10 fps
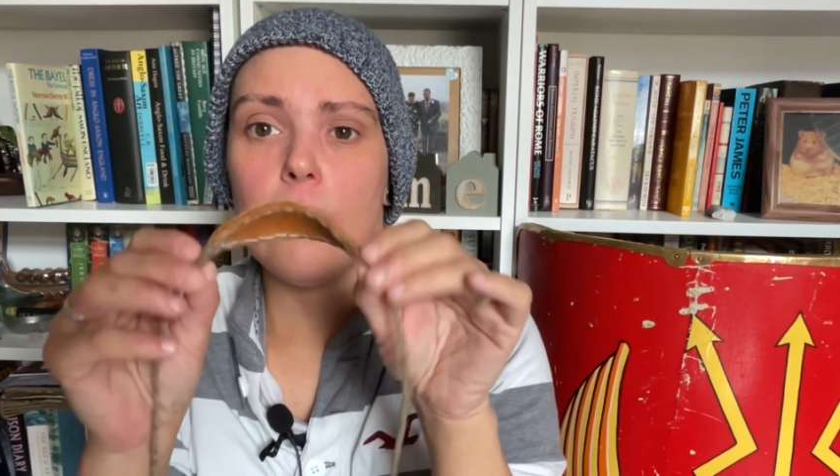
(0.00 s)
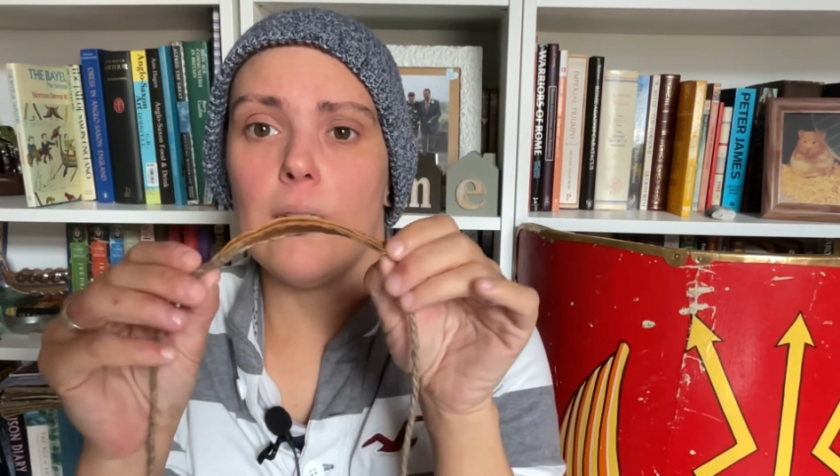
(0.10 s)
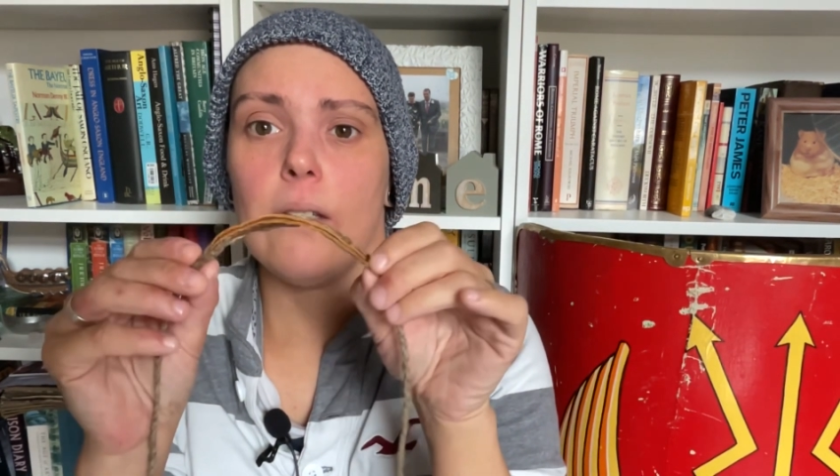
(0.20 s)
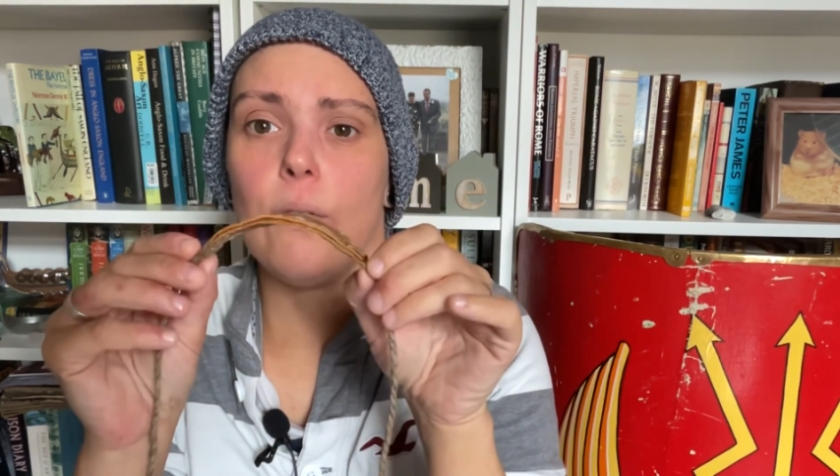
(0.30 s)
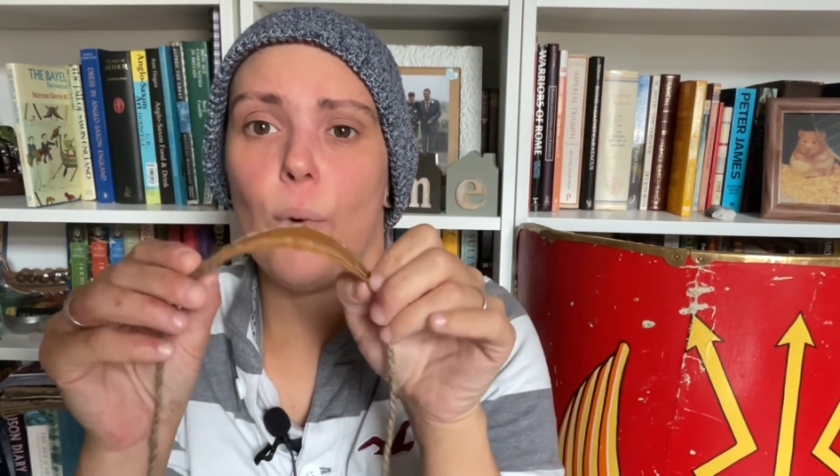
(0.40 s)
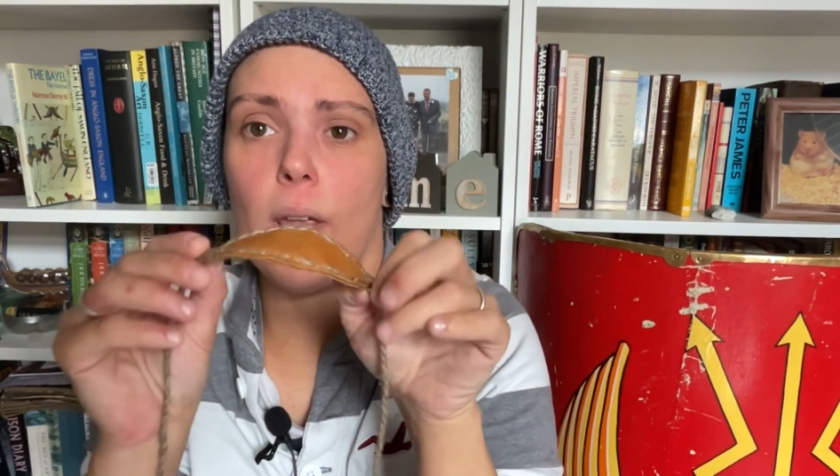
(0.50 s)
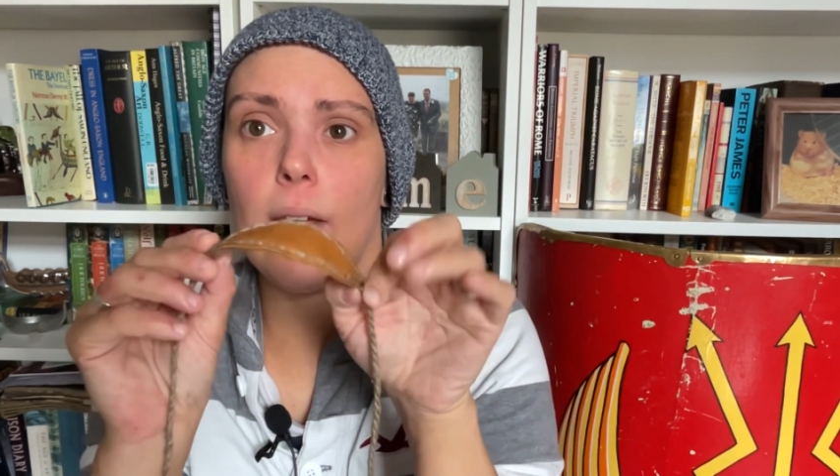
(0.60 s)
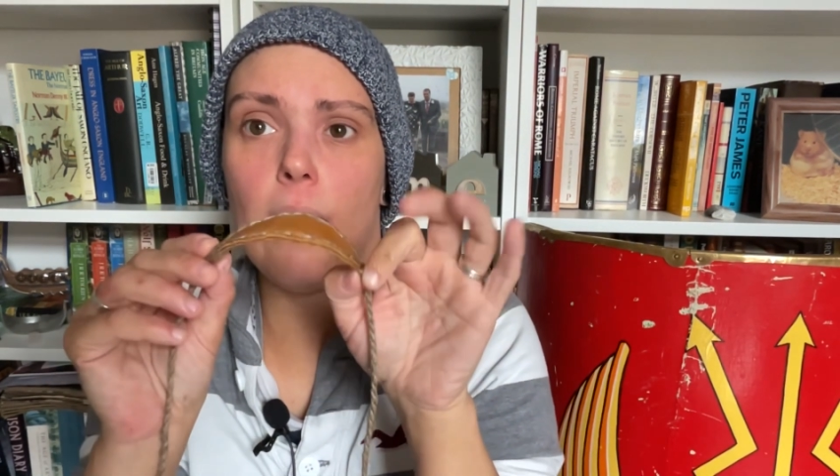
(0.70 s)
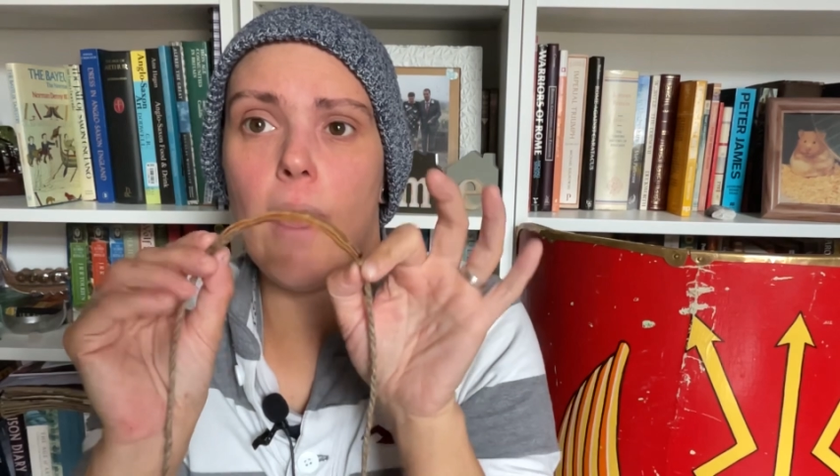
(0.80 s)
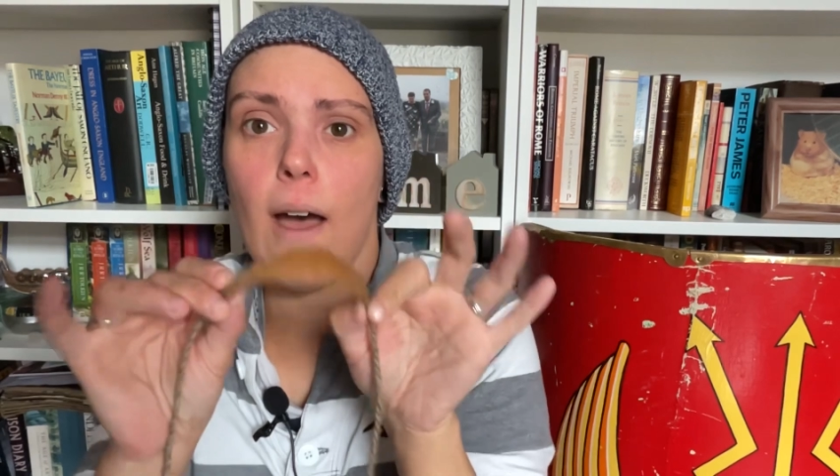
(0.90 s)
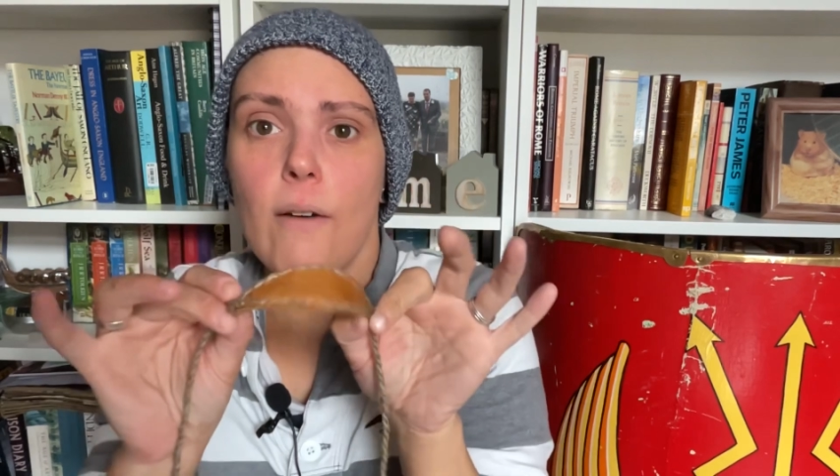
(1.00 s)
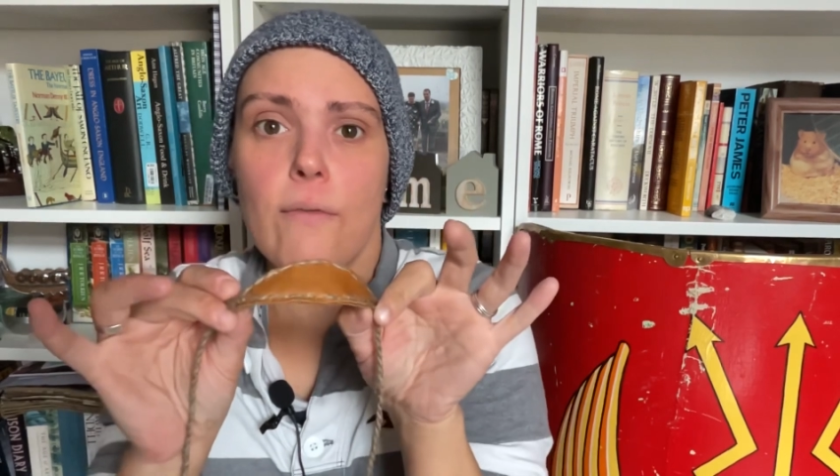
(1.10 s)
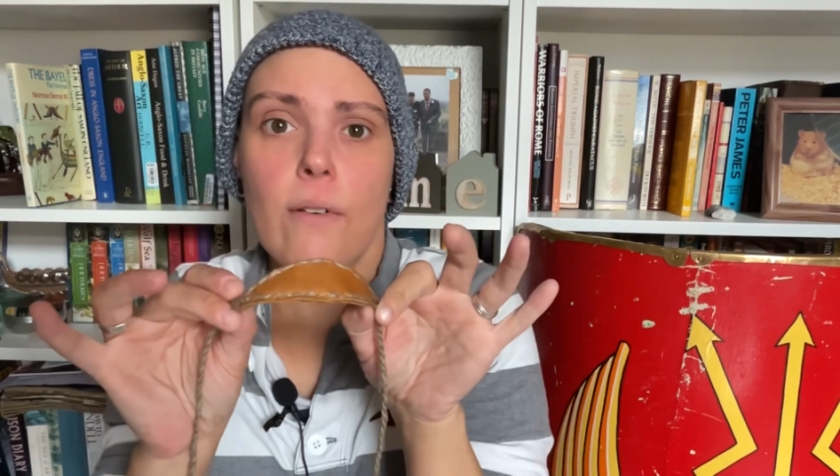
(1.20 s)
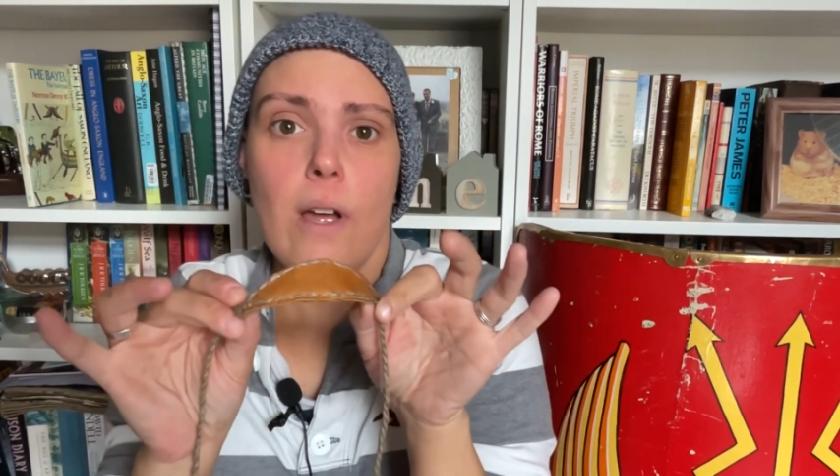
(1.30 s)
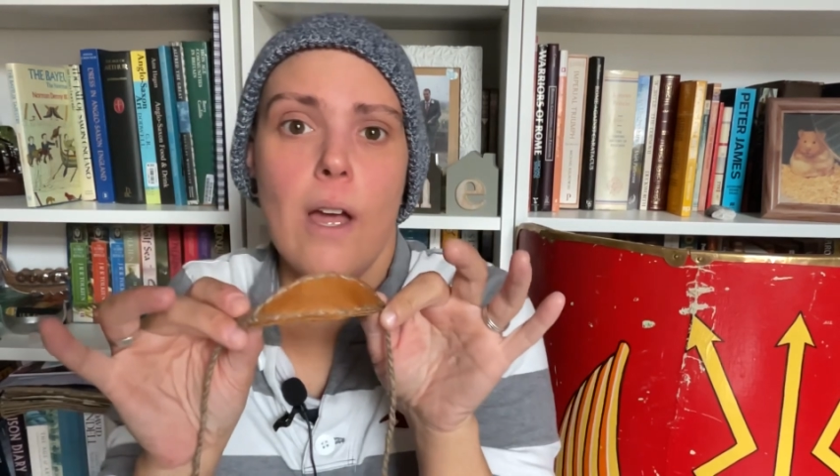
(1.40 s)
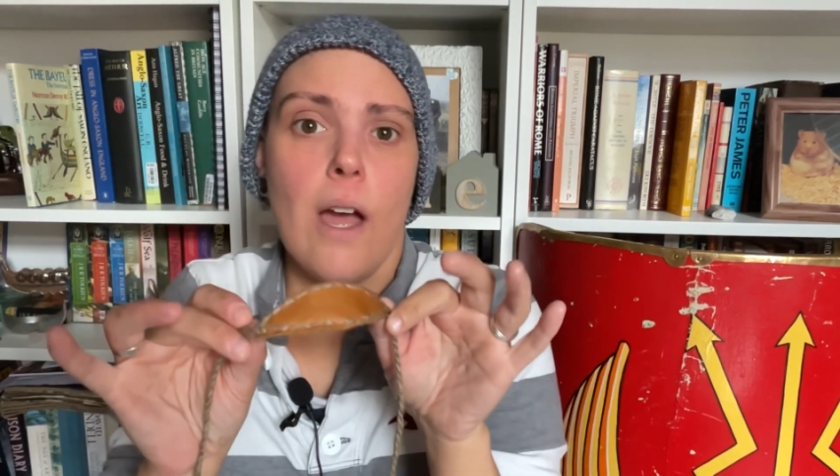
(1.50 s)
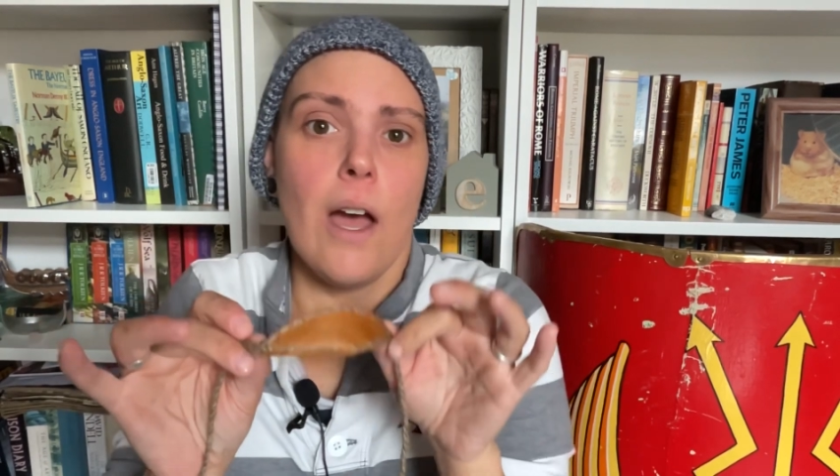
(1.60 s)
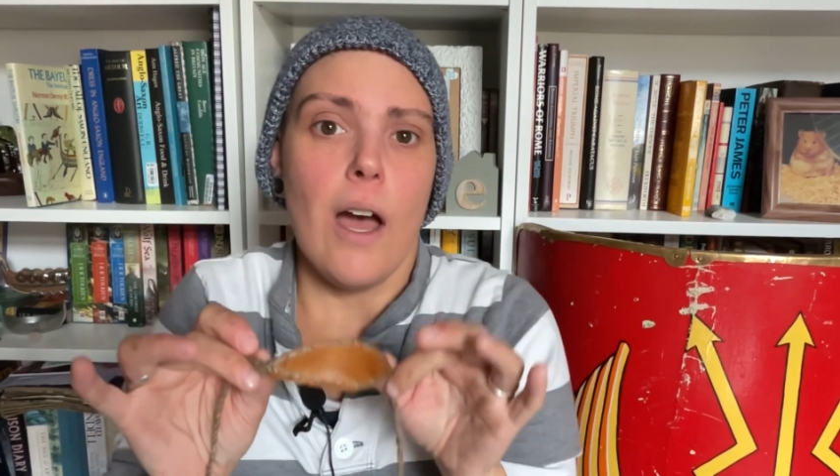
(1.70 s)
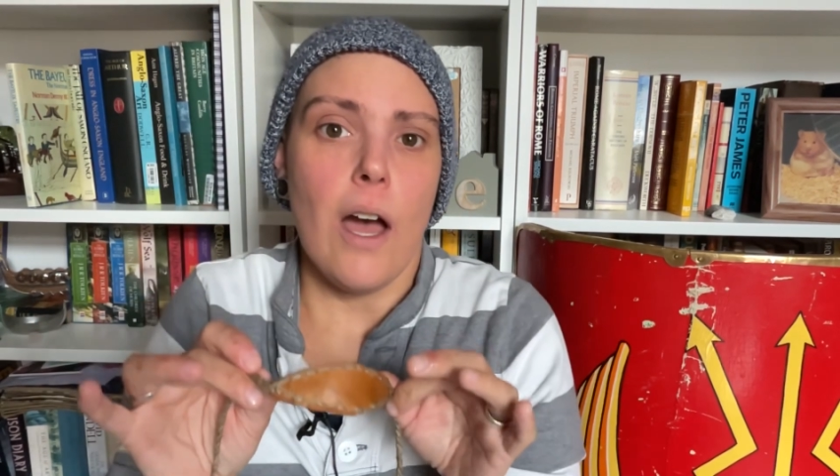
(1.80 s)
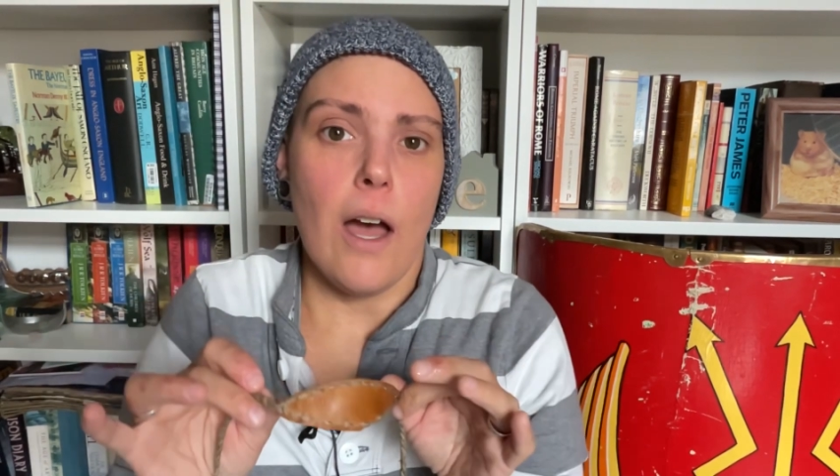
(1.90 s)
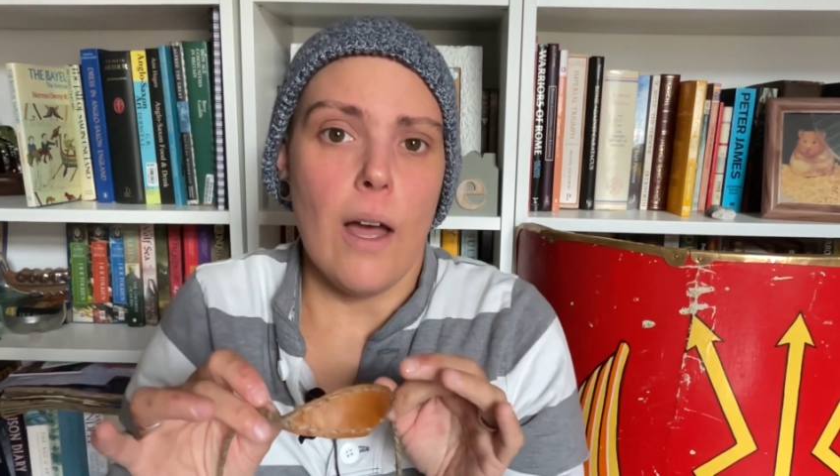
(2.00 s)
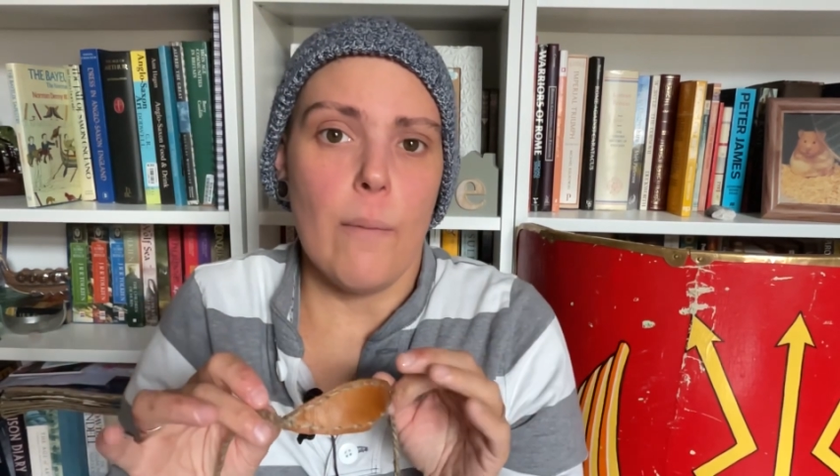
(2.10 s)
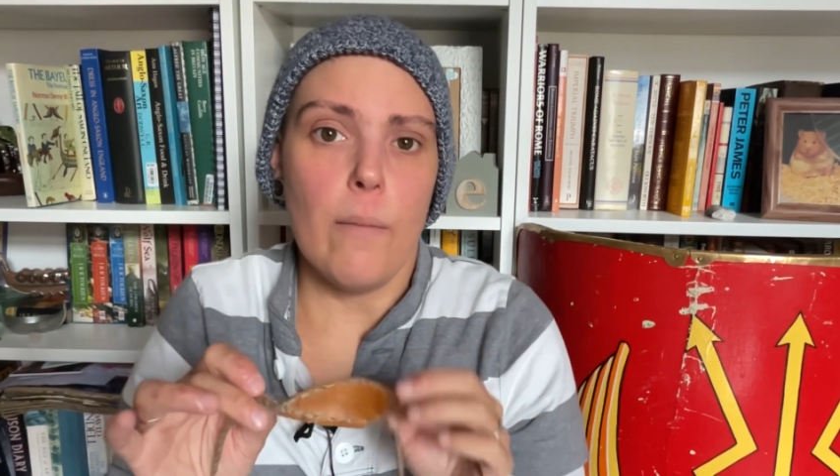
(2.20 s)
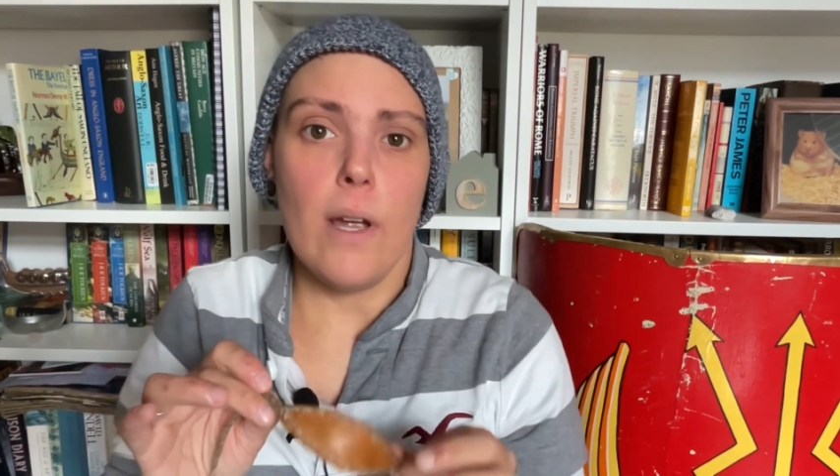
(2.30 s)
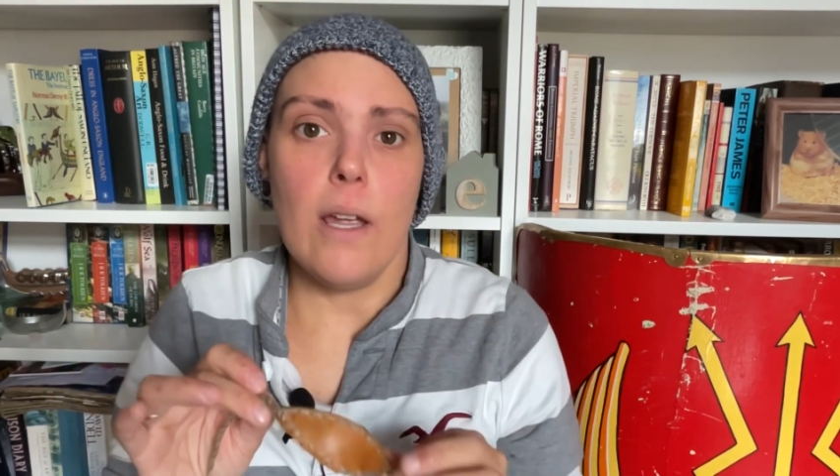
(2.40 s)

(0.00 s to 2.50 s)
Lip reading: this the way that I have.